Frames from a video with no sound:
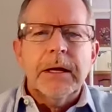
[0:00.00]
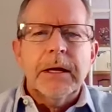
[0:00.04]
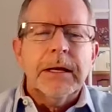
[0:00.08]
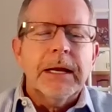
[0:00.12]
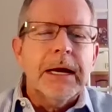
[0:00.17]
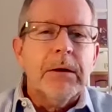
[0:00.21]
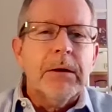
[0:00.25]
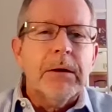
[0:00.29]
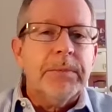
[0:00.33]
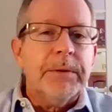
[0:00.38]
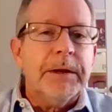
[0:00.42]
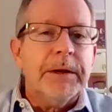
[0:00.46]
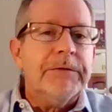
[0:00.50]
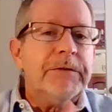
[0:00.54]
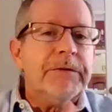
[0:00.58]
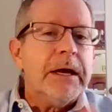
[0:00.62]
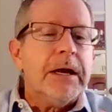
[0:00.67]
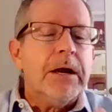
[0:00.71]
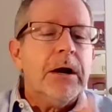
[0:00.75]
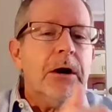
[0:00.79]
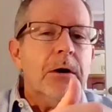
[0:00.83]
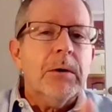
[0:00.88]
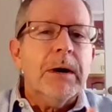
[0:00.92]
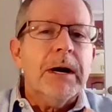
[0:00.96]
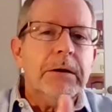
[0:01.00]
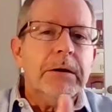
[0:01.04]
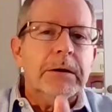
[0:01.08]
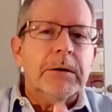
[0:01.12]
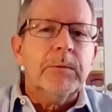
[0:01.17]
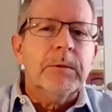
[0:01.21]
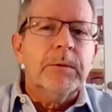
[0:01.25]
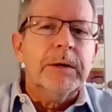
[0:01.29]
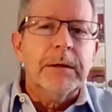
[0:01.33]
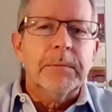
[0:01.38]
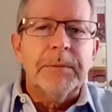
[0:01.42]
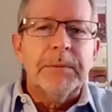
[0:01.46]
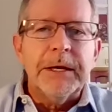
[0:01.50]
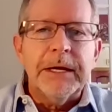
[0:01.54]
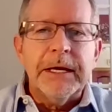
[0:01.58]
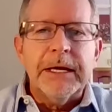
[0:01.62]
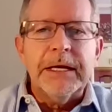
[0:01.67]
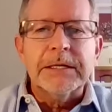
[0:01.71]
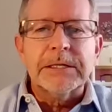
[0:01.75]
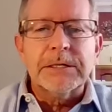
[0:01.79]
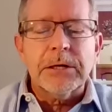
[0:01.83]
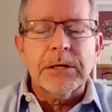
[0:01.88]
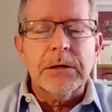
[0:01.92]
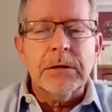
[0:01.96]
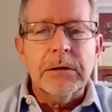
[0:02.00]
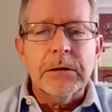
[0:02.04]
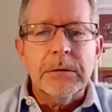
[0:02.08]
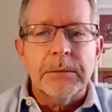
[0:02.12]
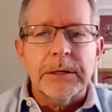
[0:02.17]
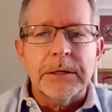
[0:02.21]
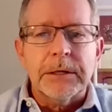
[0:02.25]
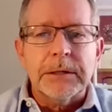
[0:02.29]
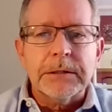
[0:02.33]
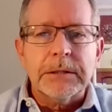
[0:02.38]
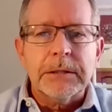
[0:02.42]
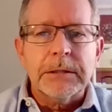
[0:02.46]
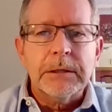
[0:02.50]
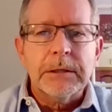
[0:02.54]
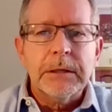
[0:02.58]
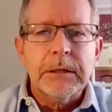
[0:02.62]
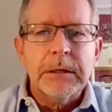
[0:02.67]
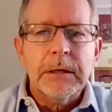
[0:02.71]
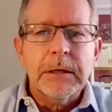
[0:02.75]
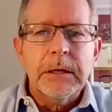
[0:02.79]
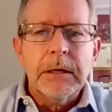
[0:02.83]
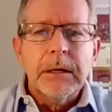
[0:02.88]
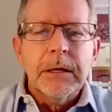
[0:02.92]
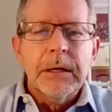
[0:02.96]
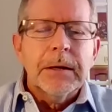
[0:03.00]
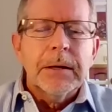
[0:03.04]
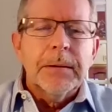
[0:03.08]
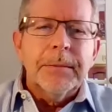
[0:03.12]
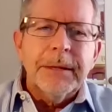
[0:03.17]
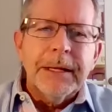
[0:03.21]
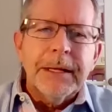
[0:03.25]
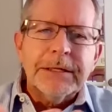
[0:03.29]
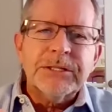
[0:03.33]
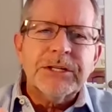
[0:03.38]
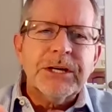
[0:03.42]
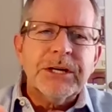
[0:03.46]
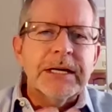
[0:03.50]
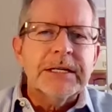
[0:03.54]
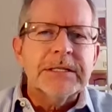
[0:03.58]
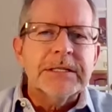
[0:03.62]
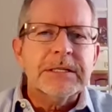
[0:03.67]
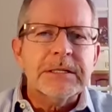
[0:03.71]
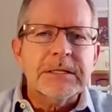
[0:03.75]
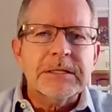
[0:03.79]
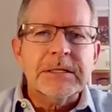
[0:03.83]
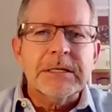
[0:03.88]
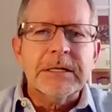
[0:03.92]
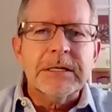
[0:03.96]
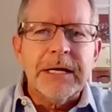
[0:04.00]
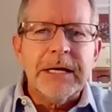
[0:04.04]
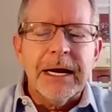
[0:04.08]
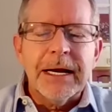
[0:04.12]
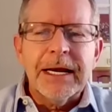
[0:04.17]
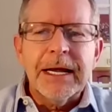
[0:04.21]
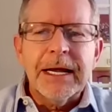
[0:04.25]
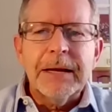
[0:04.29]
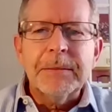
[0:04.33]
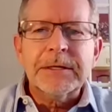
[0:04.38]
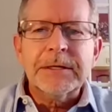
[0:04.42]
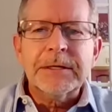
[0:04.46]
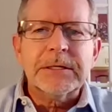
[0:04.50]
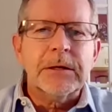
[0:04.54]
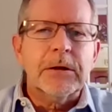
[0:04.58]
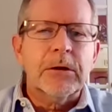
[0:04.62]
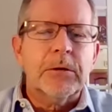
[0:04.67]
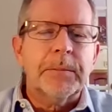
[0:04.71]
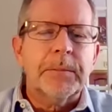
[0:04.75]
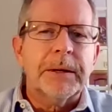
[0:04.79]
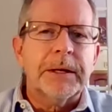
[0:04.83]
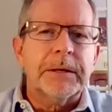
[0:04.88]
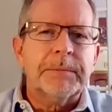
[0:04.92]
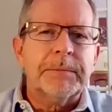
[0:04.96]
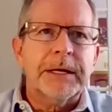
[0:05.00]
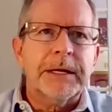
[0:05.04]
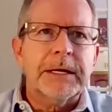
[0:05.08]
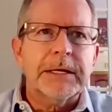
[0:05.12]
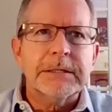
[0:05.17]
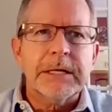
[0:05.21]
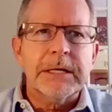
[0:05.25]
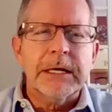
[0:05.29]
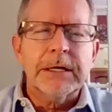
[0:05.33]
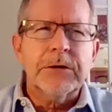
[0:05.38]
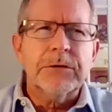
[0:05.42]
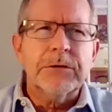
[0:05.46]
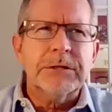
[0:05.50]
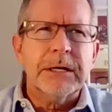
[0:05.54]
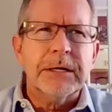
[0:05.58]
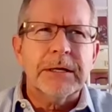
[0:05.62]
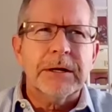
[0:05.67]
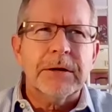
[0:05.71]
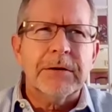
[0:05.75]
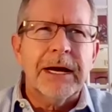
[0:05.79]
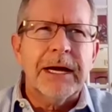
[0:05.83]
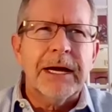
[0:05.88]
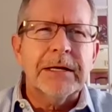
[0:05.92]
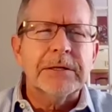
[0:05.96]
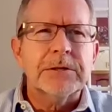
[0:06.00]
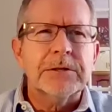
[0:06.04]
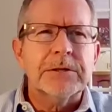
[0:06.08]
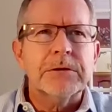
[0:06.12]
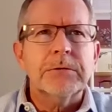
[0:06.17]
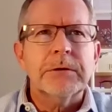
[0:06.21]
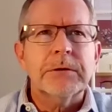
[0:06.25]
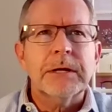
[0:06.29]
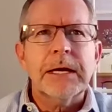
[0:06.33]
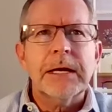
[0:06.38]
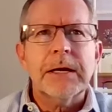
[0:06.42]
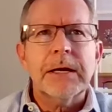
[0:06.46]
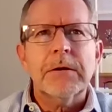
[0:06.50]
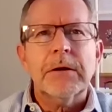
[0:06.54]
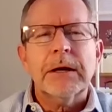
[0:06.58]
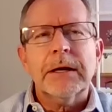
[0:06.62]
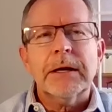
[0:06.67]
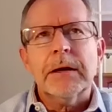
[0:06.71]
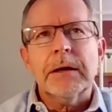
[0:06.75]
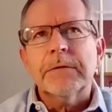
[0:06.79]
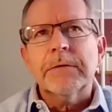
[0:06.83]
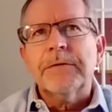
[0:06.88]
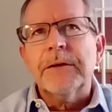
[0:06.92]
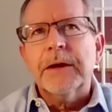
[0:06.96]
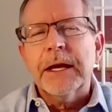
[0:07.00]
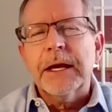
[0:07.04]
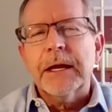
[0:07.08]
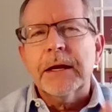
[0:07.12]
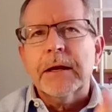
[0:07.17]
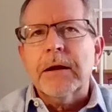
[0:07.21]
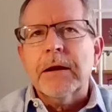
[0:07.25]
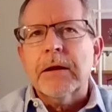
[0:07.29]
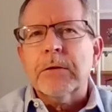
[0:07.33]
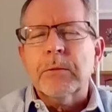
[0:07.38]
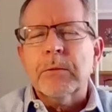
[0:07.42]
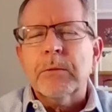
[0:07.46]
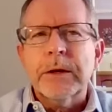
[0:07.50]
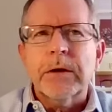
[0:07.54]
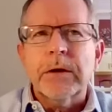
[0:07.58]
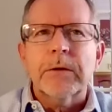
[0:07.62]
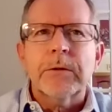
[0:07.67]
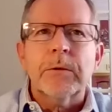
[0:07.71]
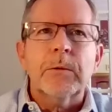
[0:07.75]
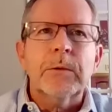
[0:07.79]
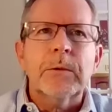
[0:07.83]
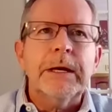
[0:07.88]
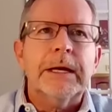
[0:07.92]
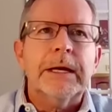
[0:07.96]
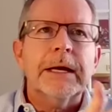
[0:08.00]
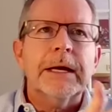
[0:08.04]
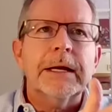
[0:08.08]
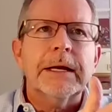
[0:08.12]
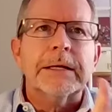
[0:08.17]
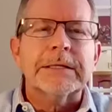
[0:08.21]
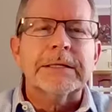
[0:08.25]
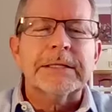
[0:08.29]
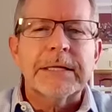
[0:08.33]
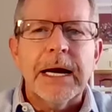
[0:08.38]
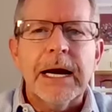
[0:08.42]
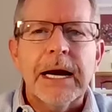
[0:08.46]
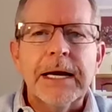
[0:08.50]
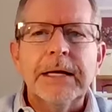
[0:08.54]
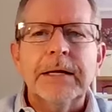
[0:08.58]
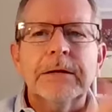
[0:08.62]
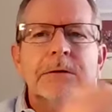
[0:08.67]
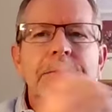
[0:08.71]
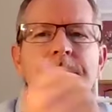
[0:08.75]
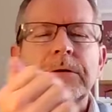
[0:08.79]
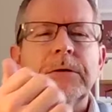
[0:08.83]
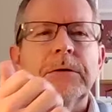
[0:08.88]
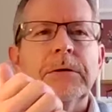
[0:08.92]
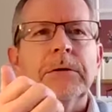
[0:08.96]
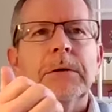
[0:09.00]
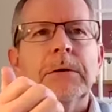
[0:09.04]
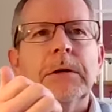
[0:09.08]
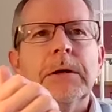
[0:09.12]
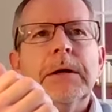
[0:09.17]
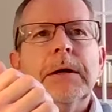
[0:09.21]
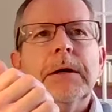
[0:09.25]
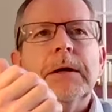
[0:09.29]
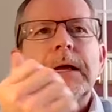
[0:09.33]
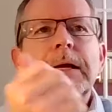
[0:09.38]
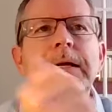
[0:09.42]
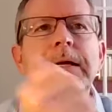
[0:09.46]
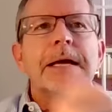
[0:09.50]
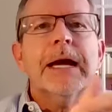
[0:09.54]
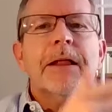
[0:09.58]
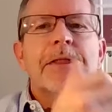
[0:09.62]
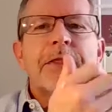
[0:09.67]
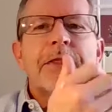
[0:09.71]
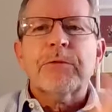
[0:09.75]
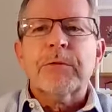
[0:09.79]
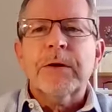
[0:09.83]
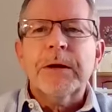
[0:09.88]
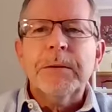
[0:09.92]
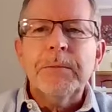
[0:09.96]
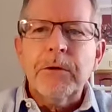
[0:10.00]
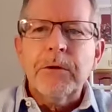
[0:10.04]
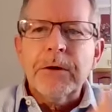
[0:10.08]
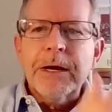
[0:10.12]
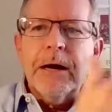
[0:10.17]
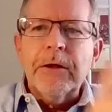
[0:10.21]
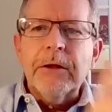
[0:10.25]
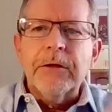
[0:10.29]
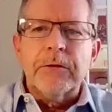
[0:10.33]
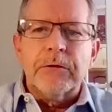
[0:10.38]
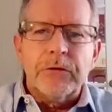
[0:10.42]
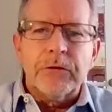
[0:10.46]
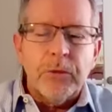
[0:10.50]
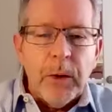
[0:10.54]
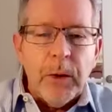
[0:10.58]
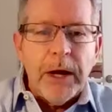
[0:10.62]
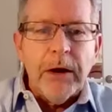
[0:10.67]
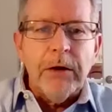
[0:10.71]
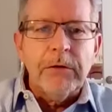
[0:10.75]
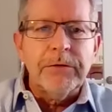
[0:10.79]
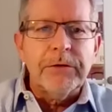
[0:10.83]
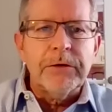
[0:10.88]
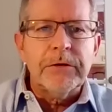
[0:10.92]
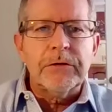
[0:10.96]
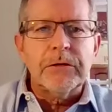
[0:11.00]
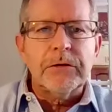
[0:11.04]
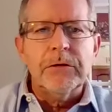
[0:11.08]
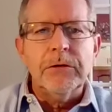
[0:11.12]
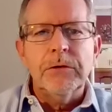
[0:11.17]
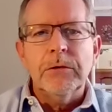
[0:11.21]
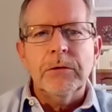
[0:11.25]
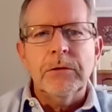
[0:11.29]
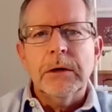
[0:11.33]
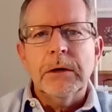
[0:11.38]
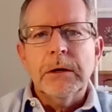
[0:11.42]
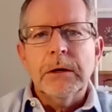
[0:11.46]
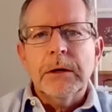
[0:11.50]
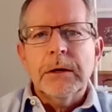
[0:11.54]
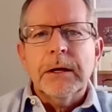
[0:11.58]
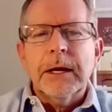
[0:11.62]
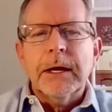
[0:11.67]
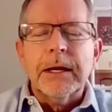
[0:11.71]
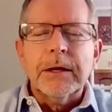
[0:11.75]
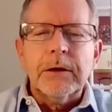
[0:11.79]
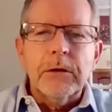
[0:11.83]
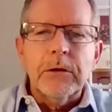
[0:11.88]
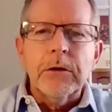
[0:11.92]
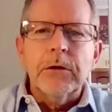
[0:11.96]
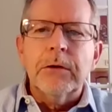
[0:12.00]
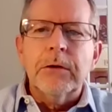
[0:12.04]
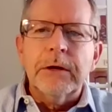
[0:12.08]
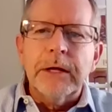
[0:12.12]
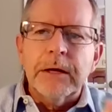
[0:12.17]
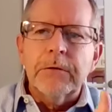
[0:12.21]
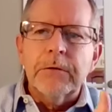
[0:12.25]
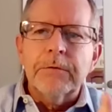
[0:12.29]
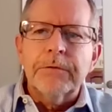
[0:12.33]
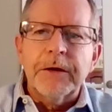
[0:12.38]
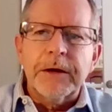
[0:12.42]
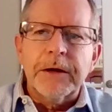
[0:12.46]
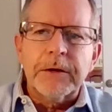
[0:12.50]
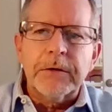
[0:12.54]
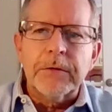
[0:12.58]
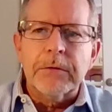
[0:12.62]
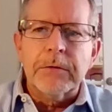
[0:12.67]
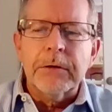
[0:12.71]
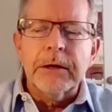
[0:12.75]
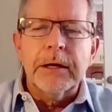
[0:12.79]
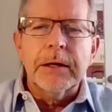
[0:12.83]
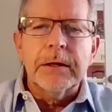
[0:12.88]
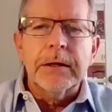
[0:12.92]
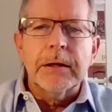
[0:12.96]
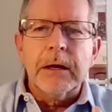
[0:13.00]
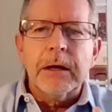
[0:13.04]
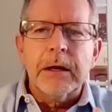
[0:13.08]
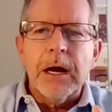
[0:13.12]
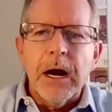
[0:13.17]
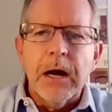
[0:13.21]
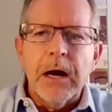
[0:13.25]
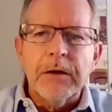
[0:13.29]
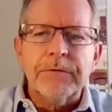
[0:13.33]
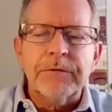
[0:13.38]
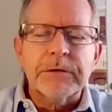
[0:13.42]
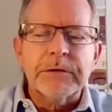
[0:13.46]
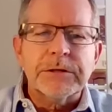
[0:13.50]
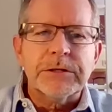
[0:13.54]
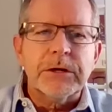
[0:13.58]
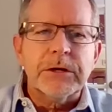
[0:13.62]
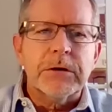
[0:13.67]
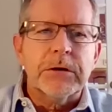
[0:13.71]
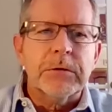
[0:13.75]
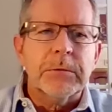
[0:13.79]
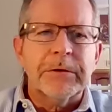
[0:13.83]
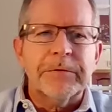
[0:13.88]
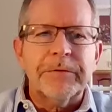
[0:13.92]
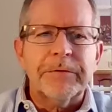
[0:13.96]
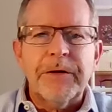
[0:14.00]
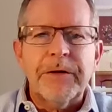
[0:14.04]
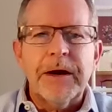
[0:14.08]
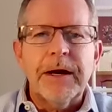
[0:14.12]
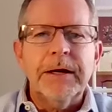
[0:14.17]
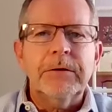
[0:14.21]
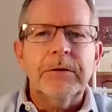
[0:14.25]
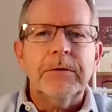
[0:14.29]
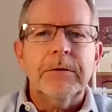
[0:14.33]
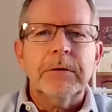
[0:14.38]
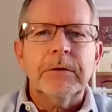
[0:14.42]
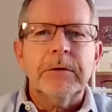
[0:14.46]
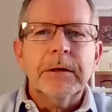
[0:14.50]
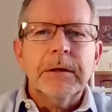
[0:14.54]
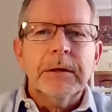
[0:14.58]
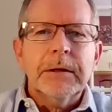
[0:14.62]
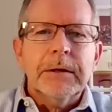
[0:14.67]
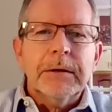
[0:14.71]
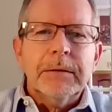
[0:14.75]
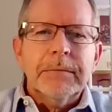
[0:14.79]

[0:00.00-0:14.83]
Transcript: Now, if they go out and win the Big East tournament, that changes the dynamics a little bit because, like you said, they're eight and two now. If you get another win on the weekend, that's nine and two. Then you had three more. Now they're twelve and two, including victory in the conference tournament final.